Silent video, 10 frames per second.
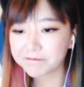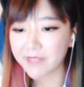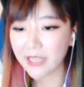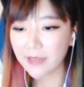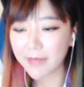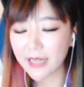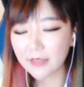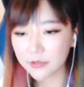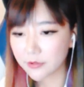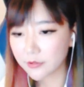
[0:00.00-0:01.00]
Back to
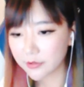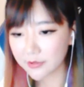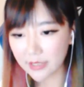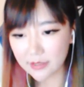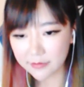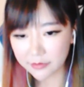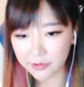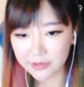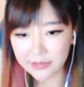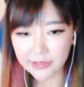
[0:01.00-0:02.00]

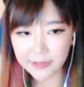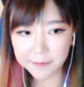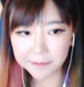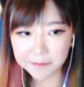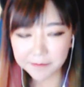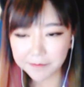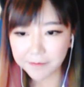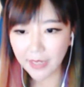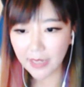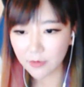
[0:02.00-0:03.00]
2014, I
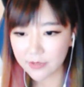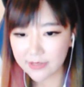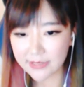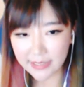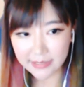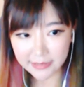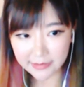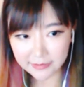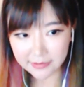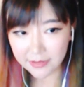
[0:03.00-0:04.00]
wasn't taking
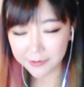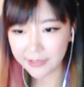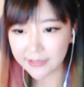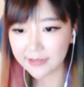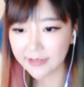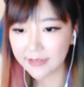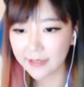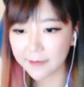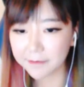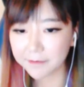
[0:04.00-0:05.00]
seriously
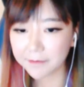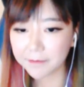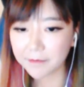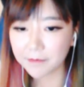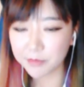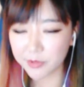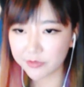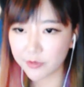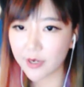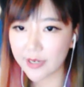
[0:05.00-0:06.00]
before
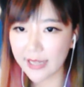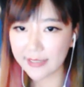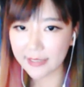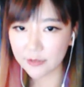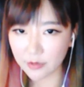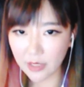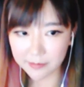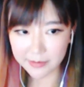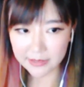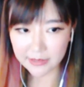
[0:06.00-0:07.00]
I get to
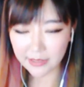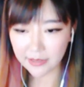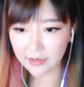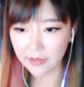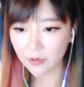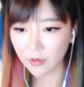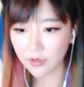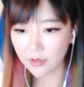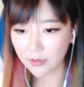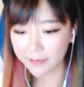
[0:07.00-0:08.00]
compete in the
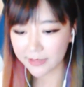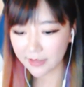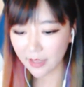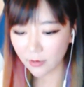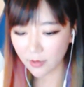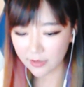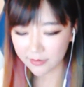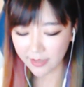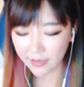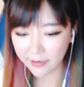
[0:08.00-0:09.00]
BlizzCon
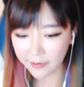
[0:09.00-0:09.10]
qualifier.